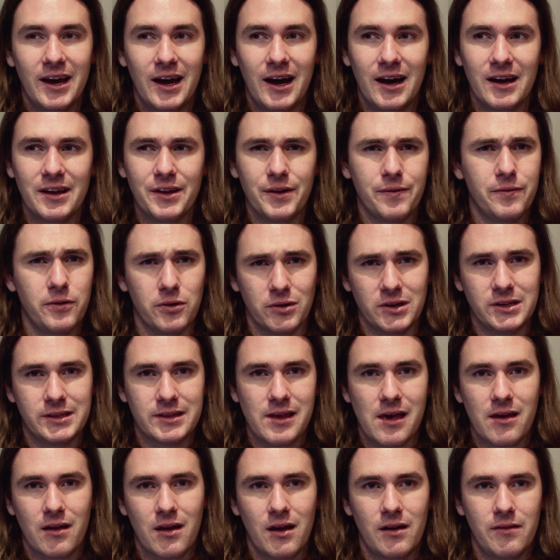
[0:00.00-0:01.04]
if you're into
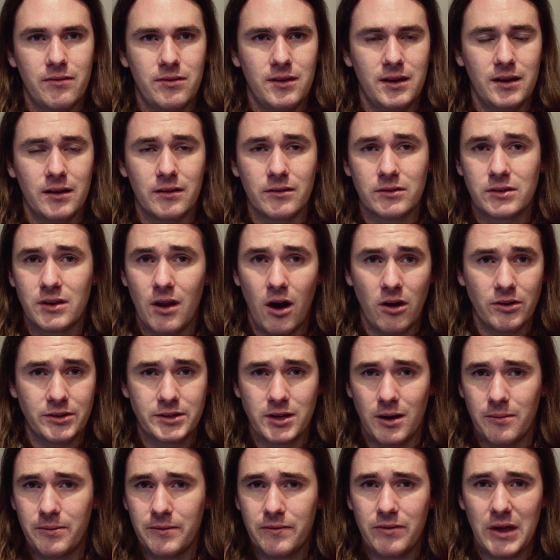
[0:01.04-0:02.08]
that kind of thing. And on
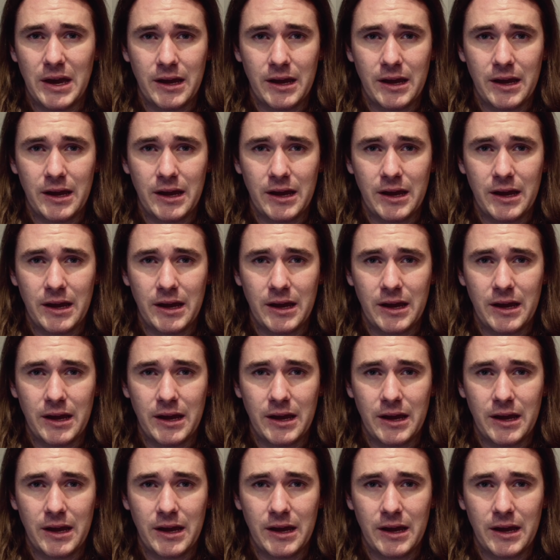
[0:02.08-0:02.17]
top of